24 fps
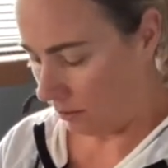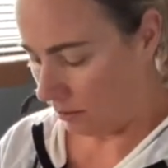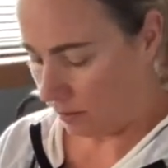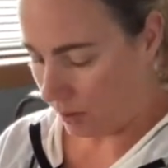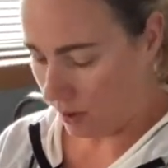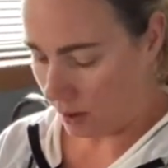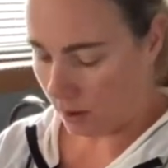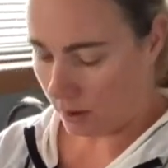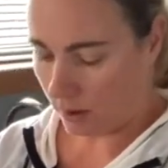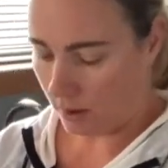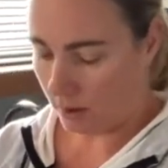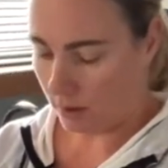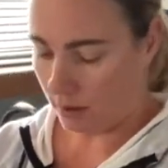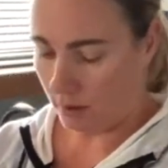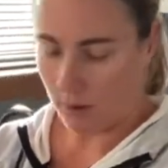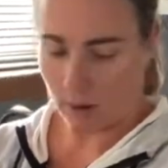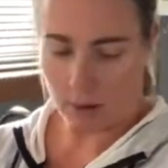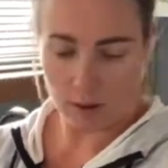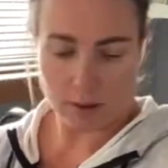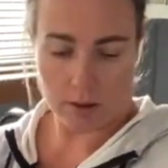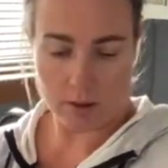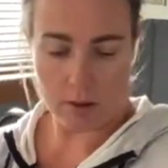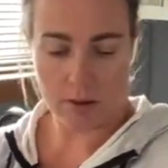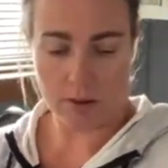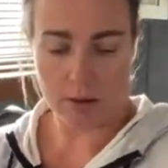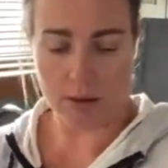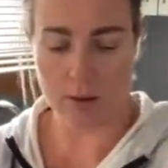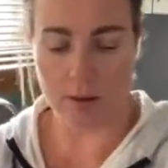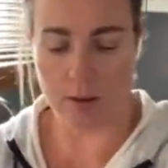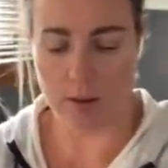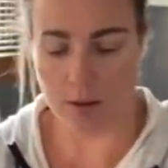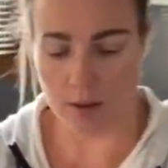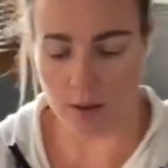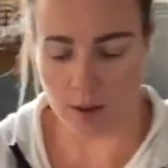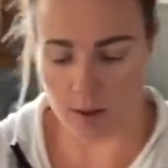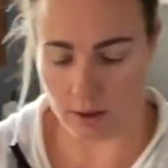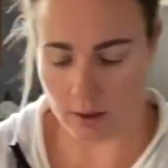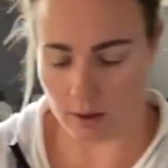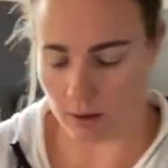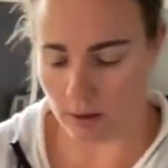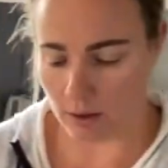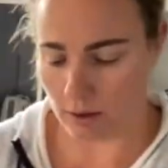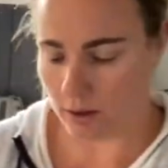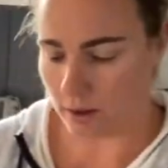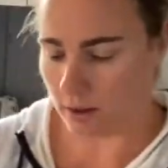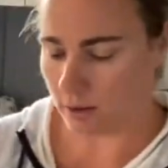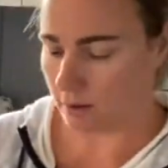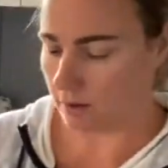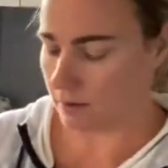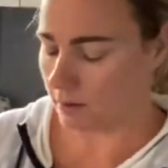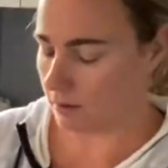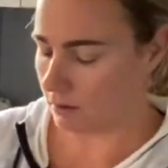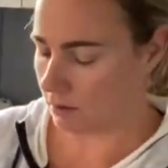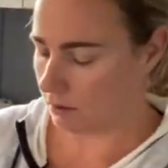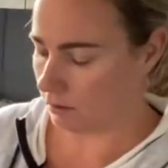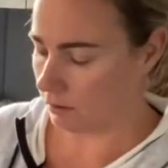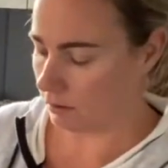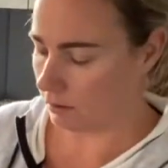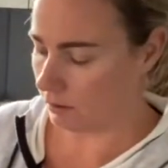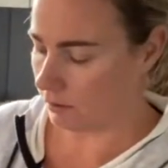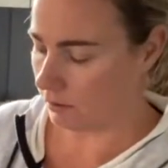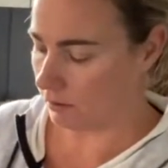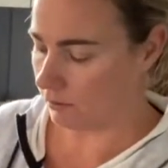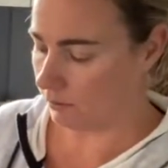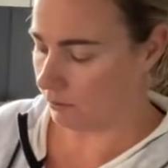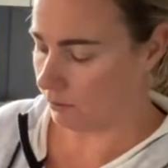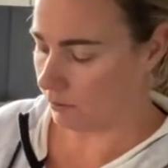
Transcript: pasta. And then the last lot of